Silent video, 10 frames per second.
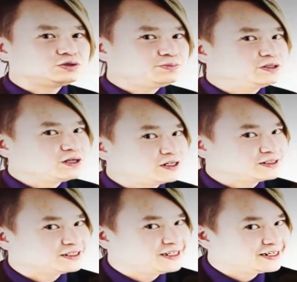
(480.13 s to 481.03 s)
stupid
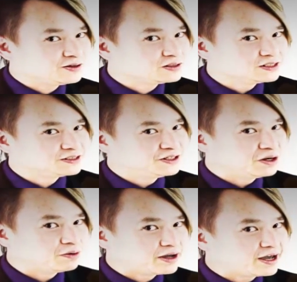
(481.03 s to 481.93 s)
not to get on this
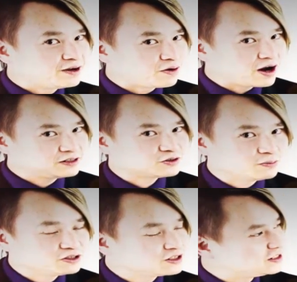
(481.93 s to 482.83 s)
deal, okay? All right, so
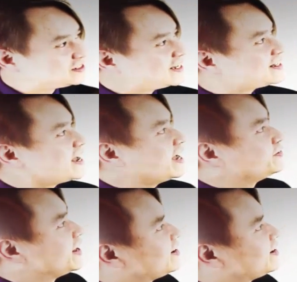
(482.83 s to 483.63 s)
I'm just gonna say that out